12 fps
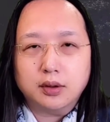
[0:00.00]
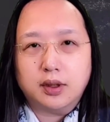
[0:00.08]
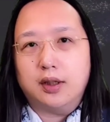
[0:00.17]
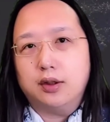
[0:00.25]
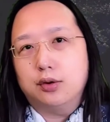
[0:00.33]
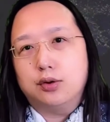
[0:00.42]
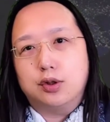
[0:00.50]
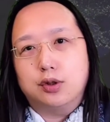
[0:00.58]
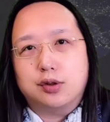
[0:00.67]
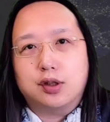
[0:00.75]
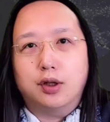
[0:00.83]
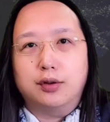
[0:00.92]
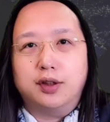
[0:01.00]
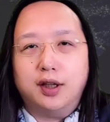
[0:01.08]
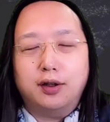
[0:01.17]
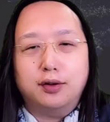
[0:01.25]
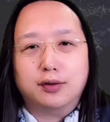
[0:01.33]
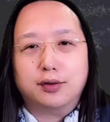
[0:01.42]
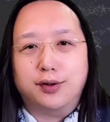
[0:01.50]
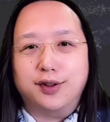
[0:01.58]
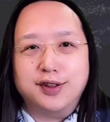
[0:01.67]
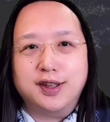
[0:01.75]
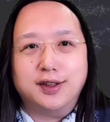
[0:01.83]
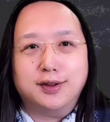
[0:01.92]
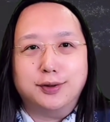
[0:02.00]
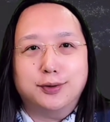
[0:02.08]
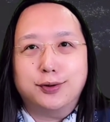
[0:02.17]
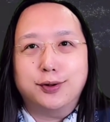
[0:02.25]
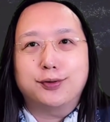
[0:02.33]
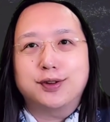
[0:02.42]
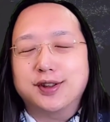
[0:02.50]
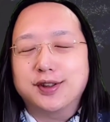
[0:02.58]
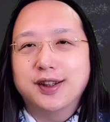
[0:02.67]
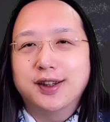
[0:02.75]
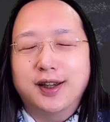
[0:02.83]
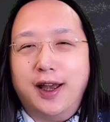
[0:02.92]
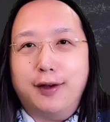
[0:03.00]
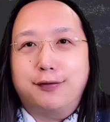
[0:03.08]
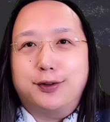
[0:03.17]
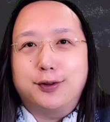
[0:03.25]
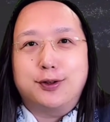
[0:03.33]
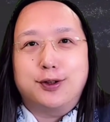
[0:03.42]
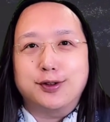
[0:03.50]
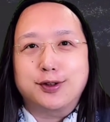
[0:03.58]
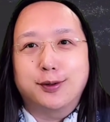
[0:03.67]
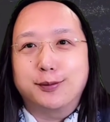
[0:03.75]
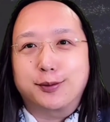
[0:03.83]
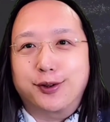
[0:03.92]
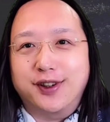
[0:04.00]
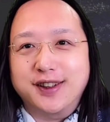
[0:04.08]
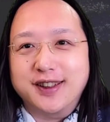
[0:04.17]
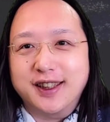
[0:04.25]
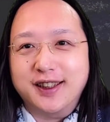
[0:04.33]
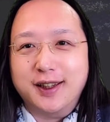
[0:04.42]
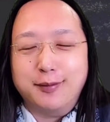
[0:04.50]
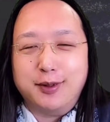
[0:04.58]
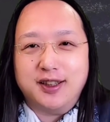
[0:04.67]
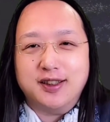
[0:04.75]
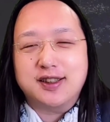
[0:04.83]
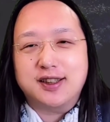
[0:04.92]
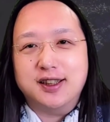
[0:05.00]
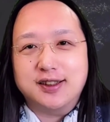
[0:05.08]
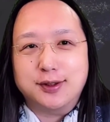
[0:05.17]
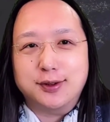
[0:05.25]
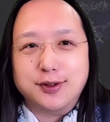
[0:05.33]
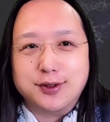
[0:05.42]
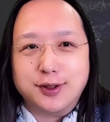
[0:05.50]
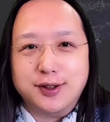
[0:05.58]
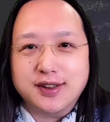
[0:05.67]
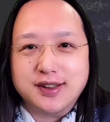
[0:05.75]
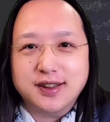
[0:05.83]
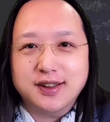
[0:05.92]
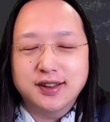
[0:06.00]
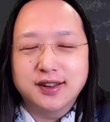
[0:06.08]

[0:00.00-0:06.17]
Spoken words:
Well, then you choose hotel quarantine. You don't have to choose home quarantine. I mean, it's your choice.